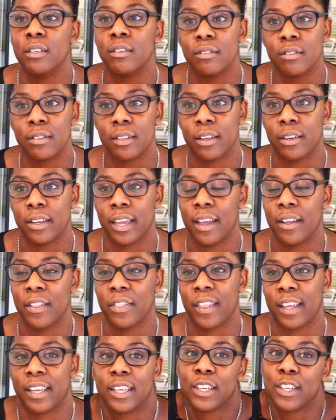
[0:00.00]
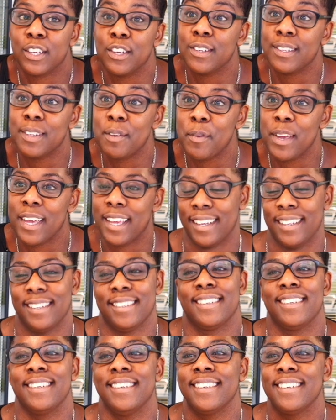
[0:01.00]
on. So yeah, thank you
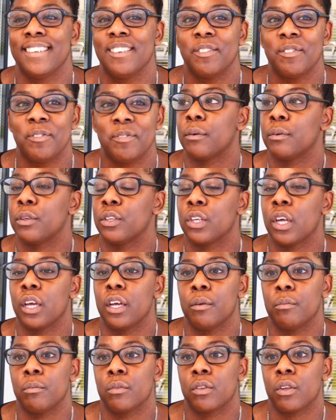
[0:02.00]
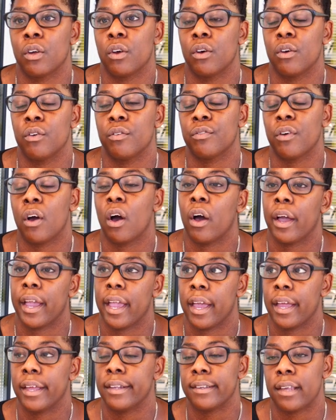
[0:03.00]
UCB. So in terms of
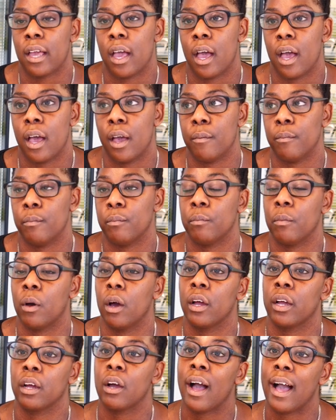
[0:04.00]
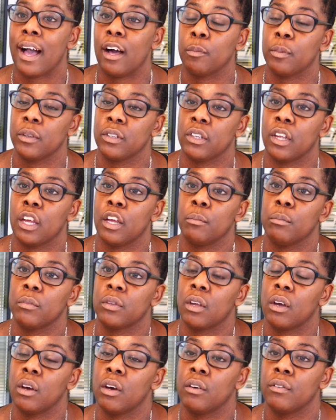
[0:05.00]
higher ed, I got help in
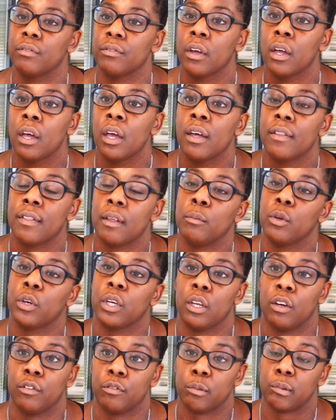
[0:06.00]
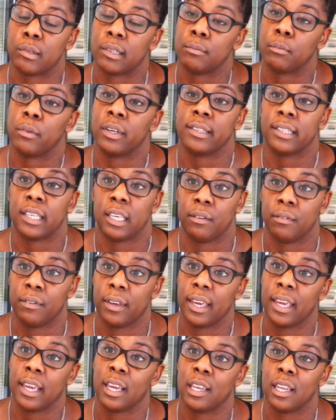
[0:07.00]
terms of them looking over my CV
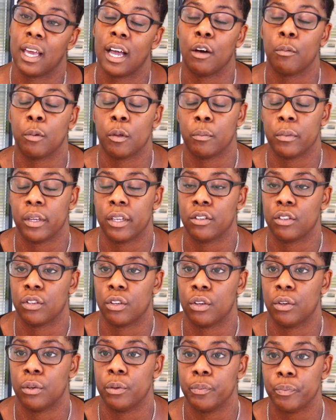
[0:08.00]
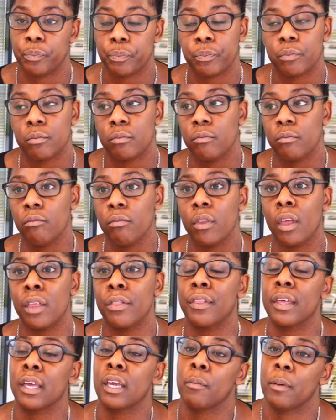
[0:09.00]
and helping me to
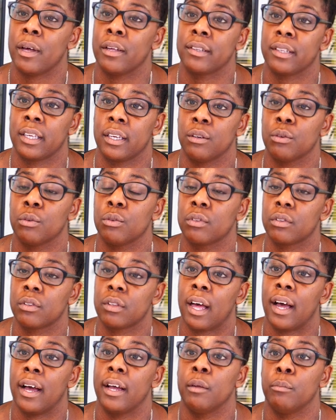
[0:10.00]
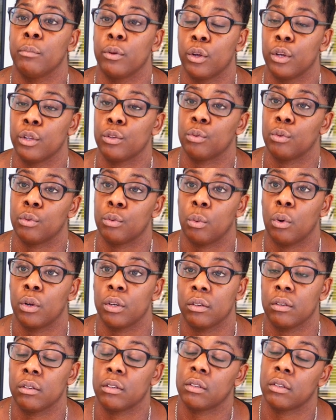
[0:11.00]
think about skills that employers would
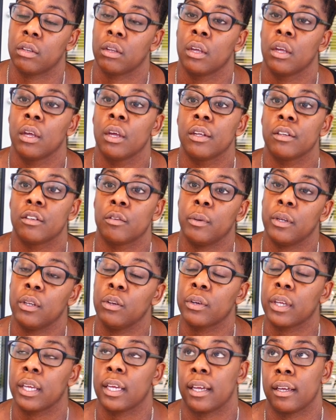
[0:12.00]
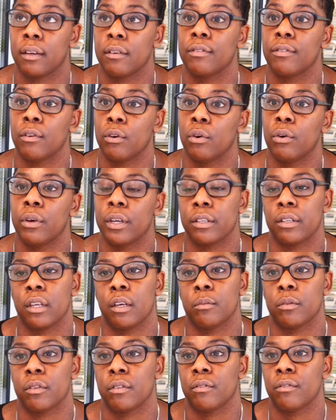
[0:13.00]
want to be looking for in
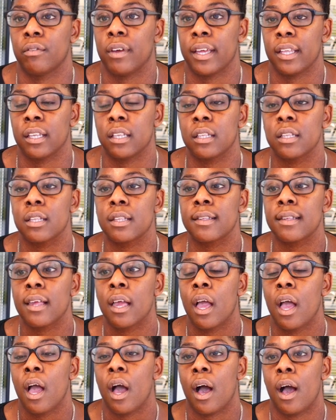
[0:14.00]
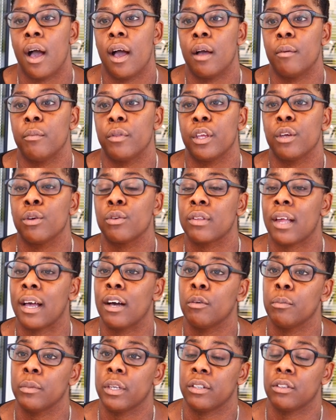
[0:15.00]
terms of events. They also
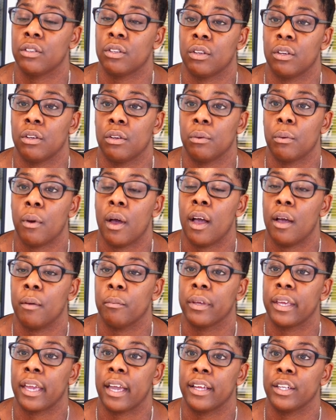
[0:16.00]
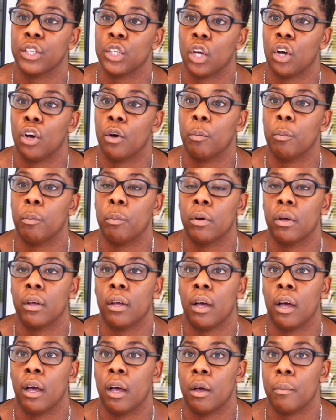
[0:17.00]
helped me to get a job
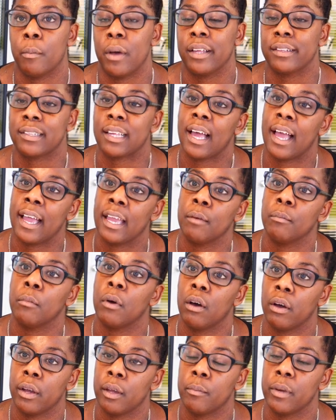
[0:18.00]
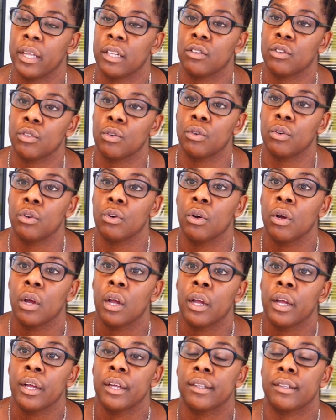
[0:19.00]
as an AIM Hire mentor.
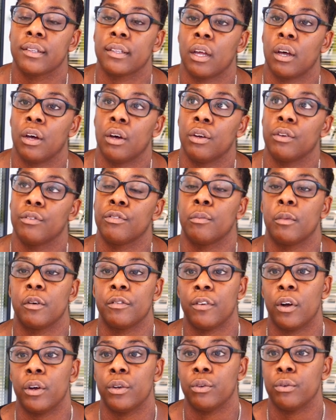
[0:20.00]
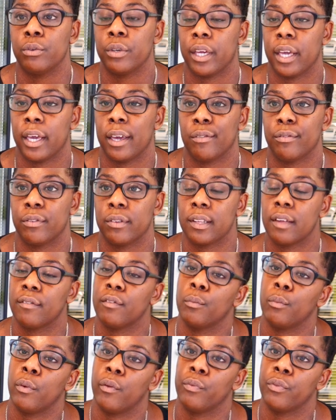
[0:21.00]
So for my final year, for
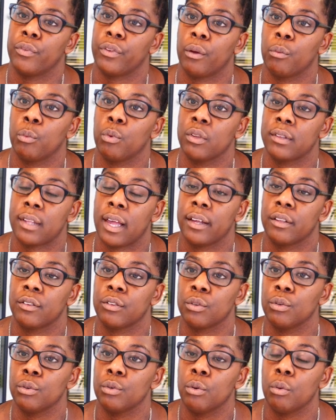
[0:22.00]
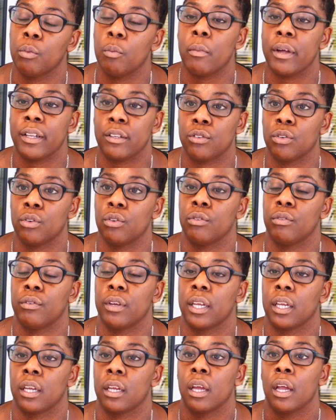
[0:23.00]
7 months, I was at a school
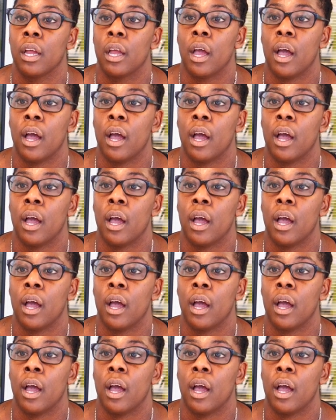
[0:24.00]
mentoring